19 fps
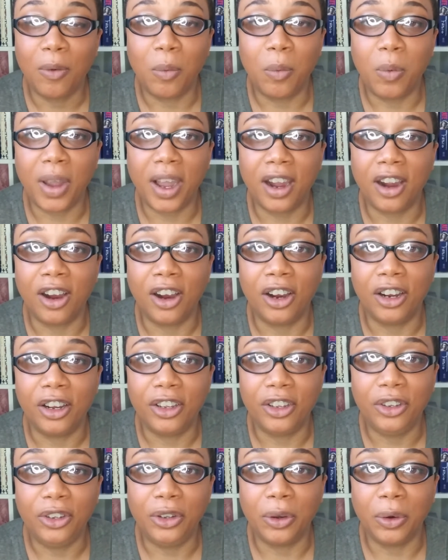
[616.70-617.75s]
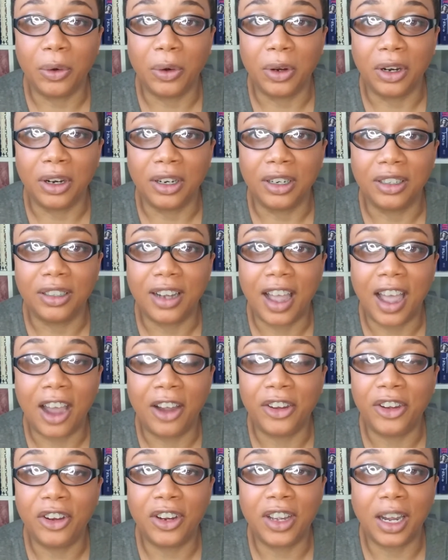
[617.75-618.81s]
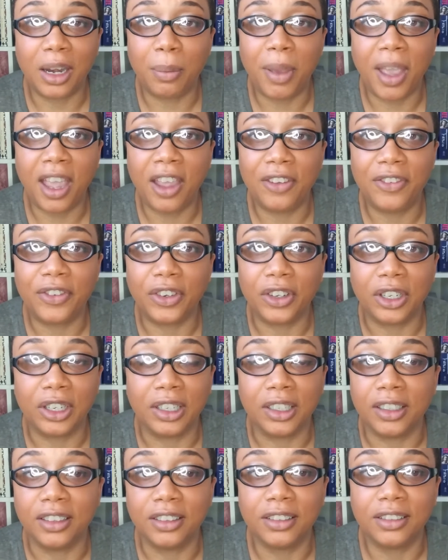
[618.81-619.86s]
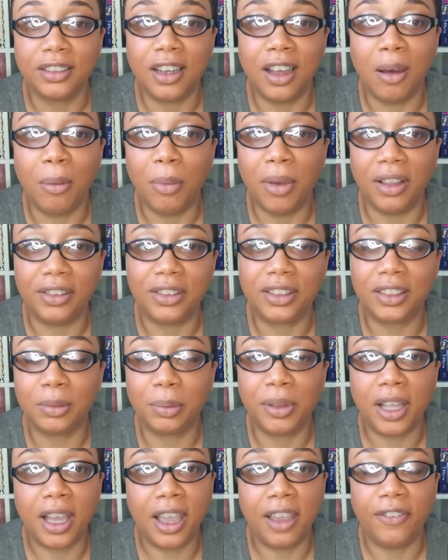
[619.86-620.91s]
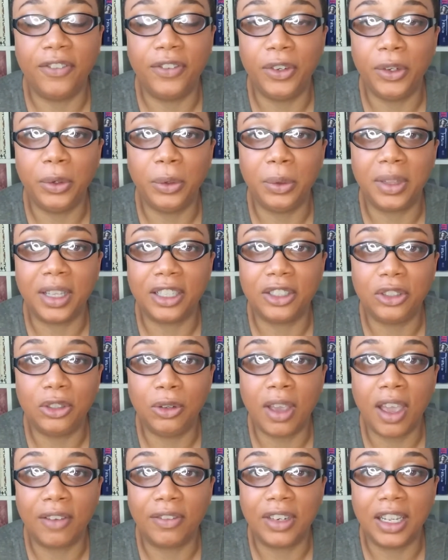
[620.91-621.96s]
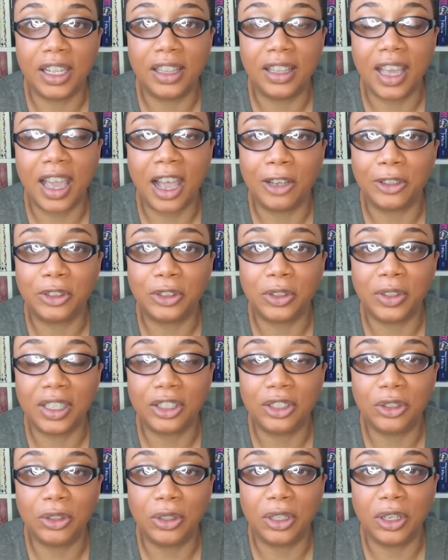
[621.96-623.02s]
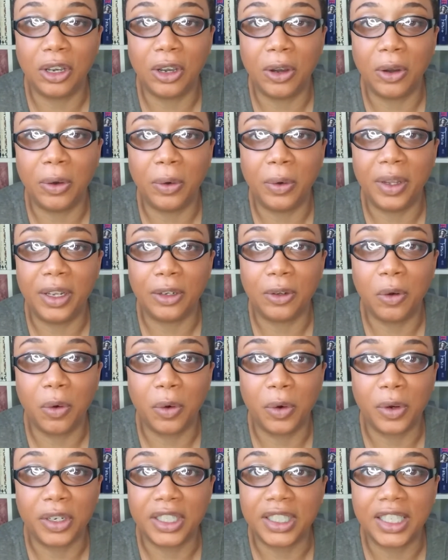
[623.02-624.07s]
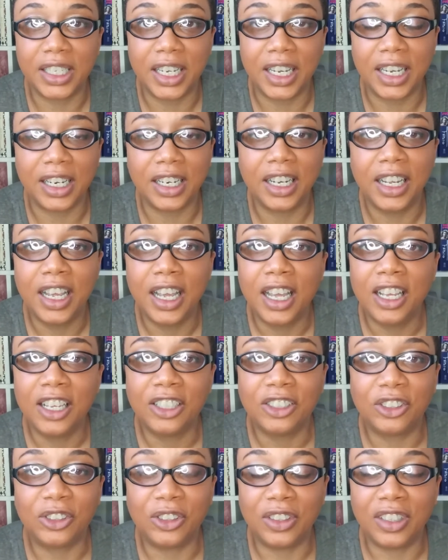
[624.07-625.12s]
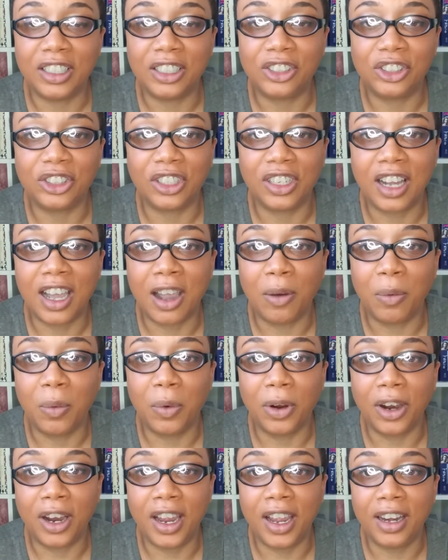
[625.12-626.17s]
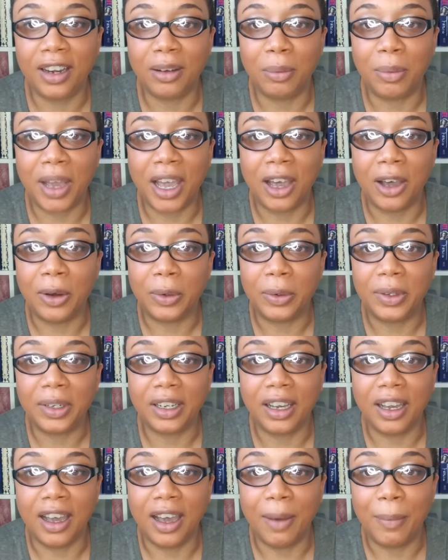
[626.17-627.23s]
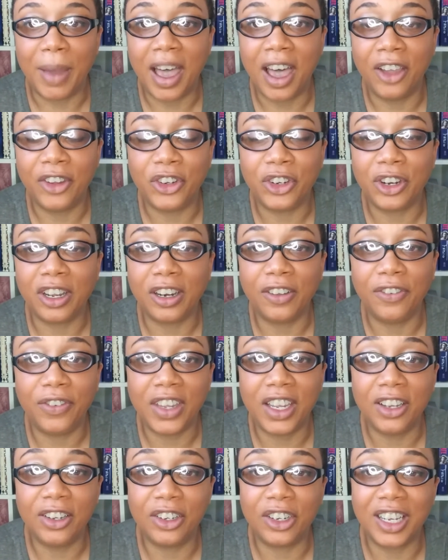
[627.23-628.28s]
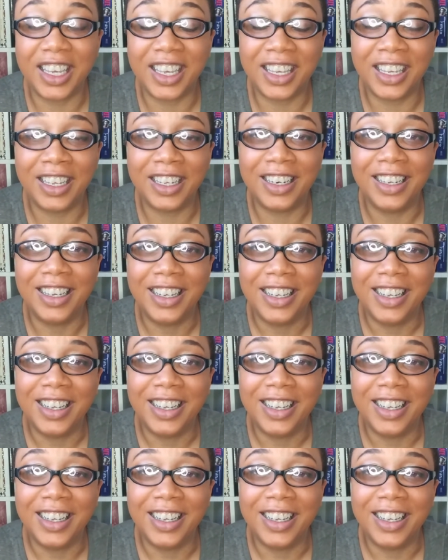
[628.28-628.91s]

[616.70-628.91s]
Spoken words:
how you're going to pay for a month's supply of food that you have to get in the house so that you could go in quarantine, so that you're not worried about how you're going to feed your kid